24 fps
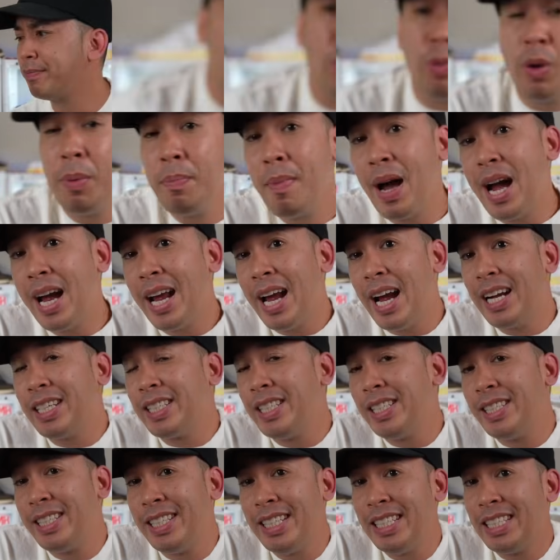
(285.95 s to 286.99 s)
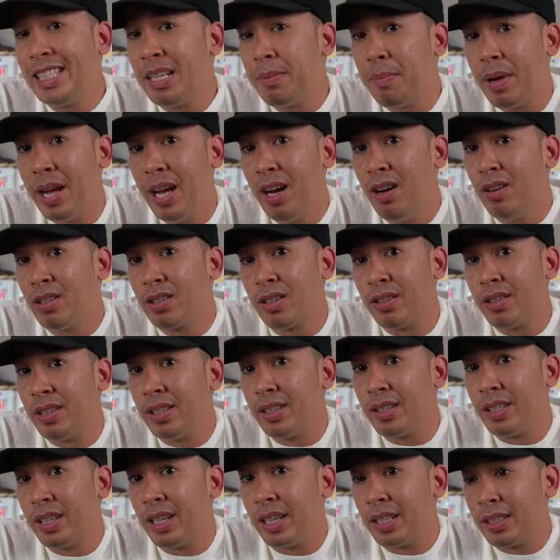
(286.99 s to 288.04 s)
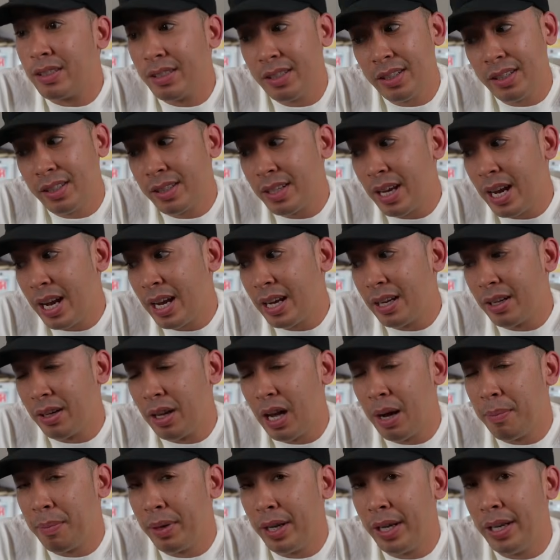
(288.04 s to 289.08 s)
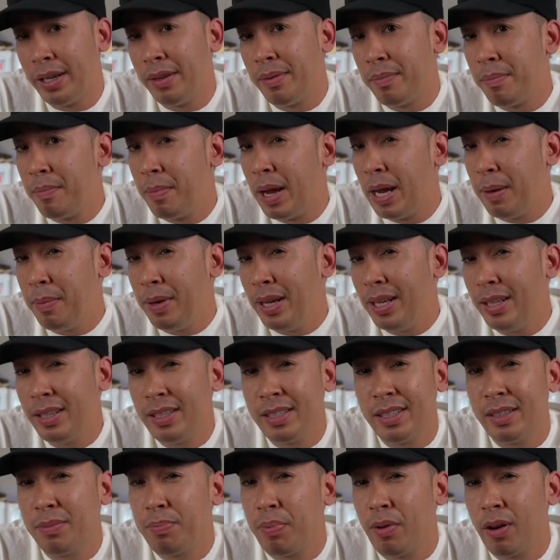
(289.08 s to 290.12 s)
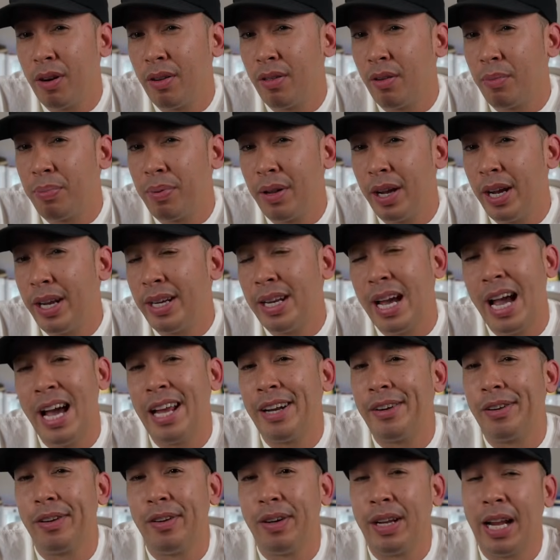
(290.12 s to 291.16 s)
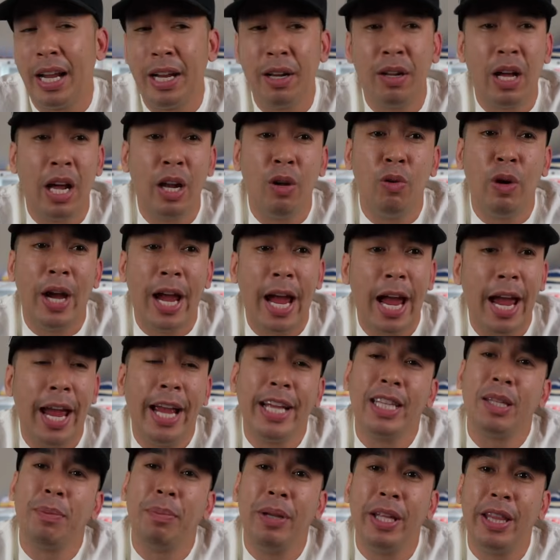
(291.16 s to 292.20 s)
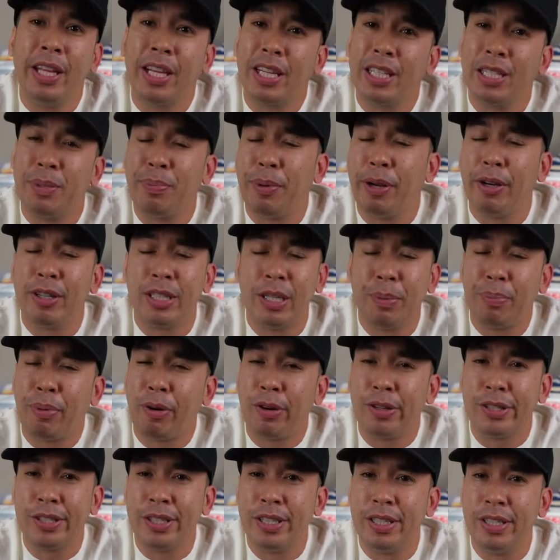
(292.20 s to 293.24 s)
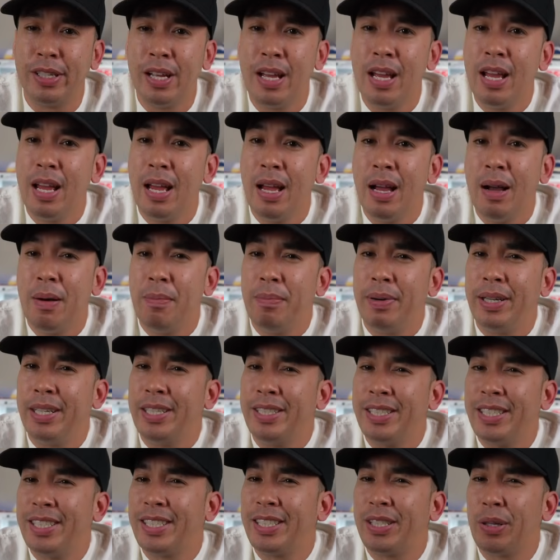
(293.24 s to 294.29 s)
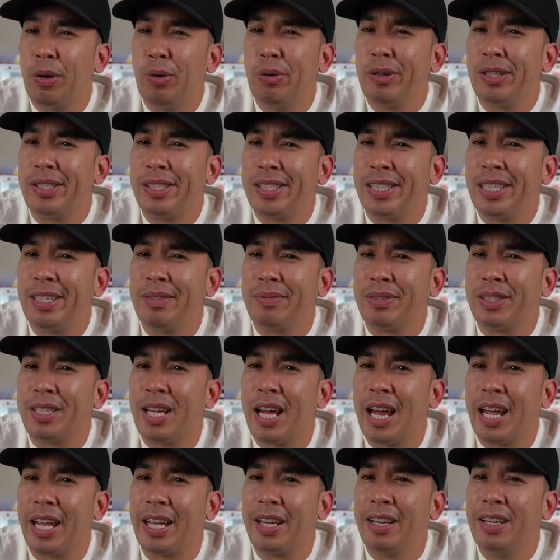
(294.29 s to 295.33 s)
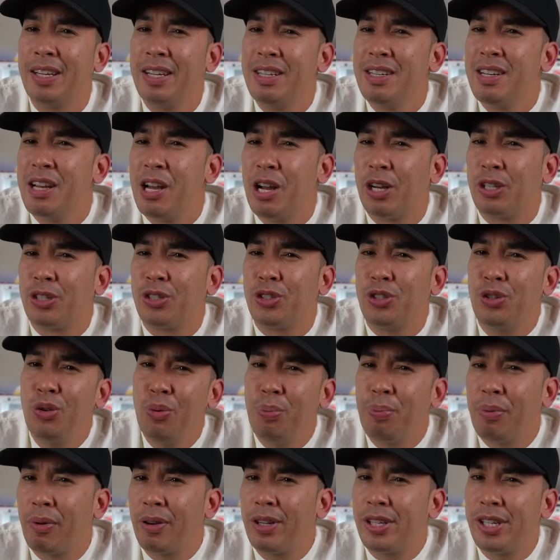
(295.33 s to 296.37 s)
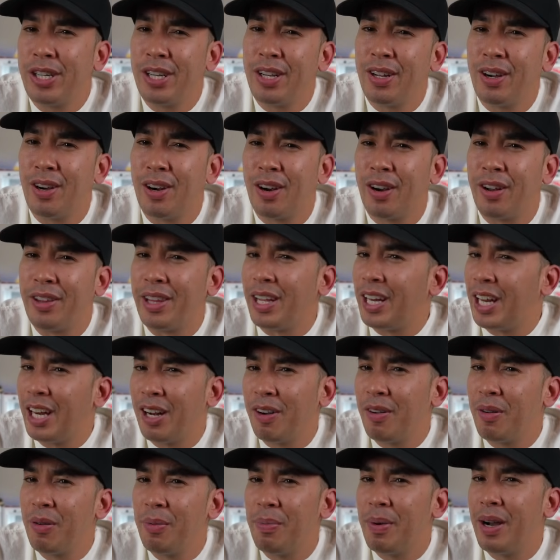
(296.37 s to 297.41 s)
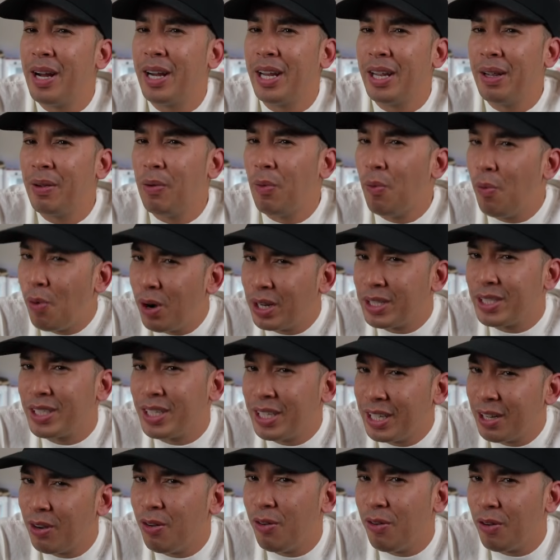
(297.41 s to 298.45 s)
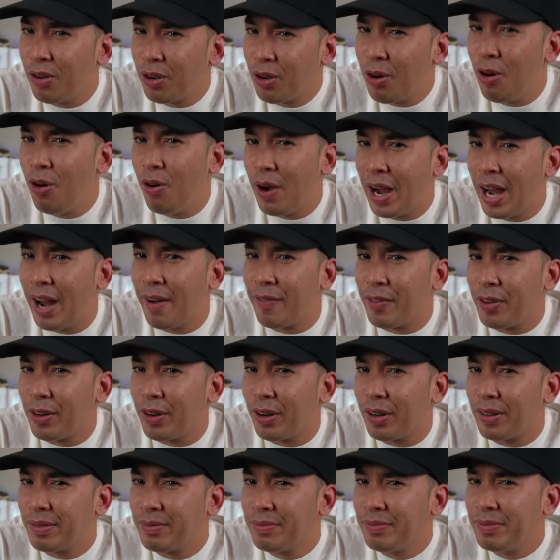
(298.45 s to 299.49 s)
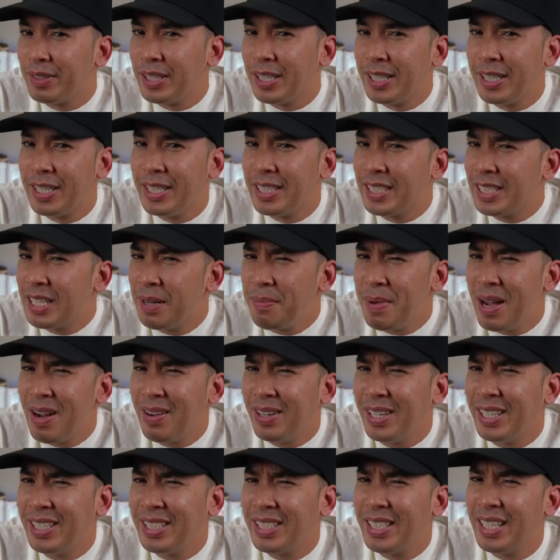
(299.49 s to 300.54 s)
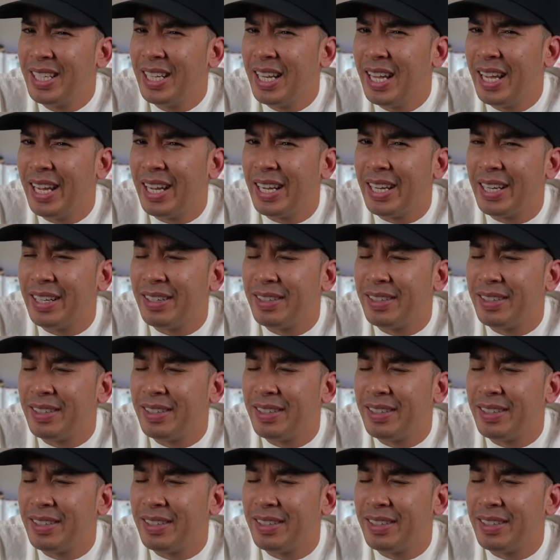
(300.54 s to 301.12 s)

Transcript: So we might actually see some L's on these things. Just saying. I mean, maybe this is part of their plan. I don't know. I don't, I, don't, I hate to be the conspiracy person, but it just always seems like a super G R that everybody wants to go go after somehow gets delayed.